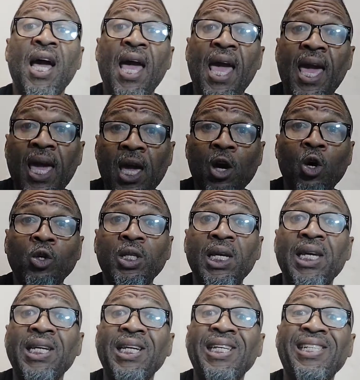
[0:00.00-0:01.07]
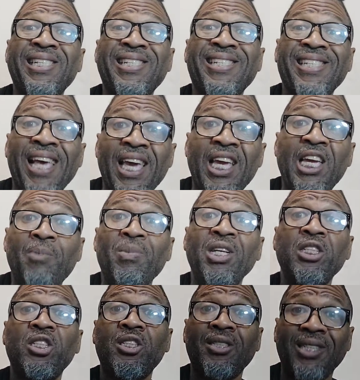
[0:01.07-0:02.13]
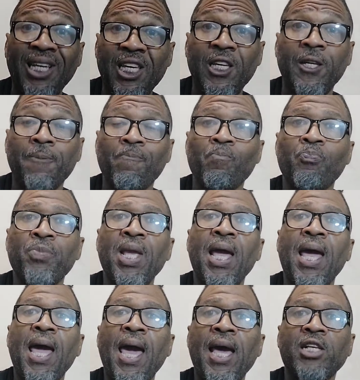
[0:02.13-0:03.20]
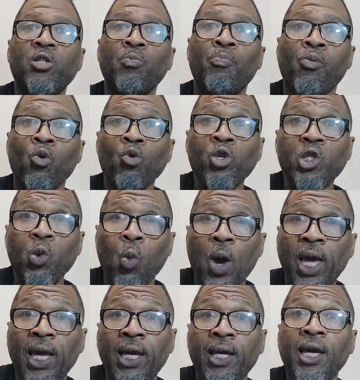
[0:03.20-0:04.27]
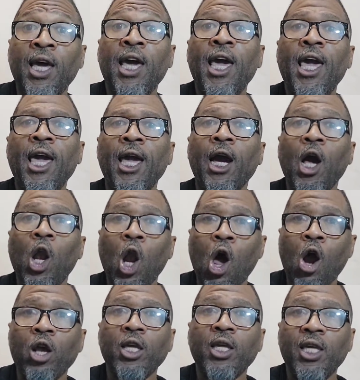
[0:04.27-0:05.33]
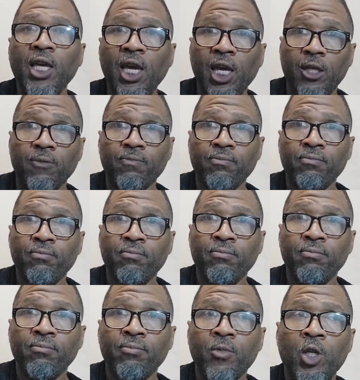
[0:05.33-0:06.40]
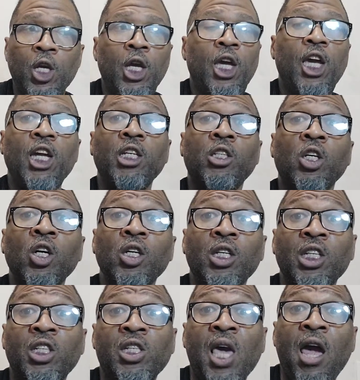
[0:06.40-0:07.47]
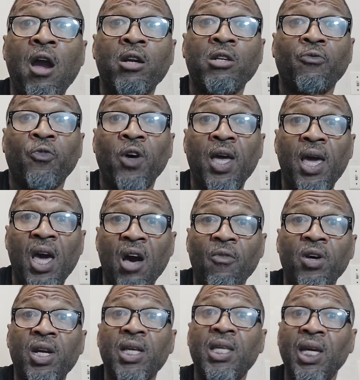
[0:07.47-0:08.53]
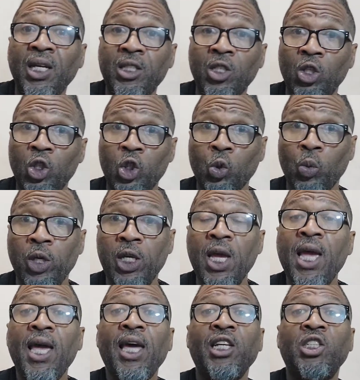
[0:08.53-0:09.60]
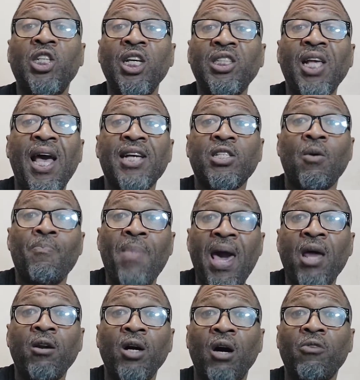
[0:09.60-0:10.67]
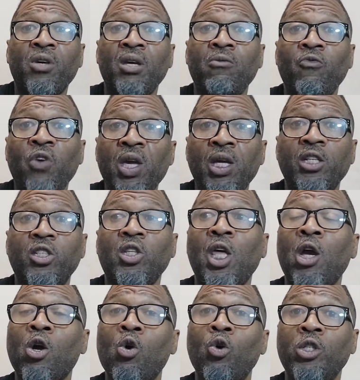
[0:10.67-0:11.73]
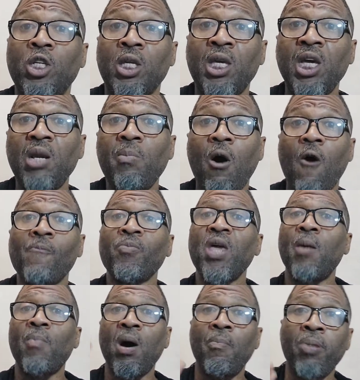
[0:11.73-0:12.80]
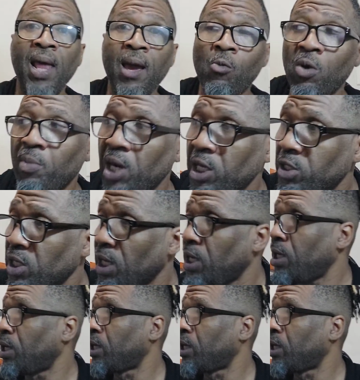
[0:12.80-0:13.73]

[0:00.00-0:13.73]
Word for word: held in the same esteem as Bruce Wayne and Clark Kent. It took this character forever to get to the screen. And just as a matter of convenience, they're going to kill him off. And my black women ain't saying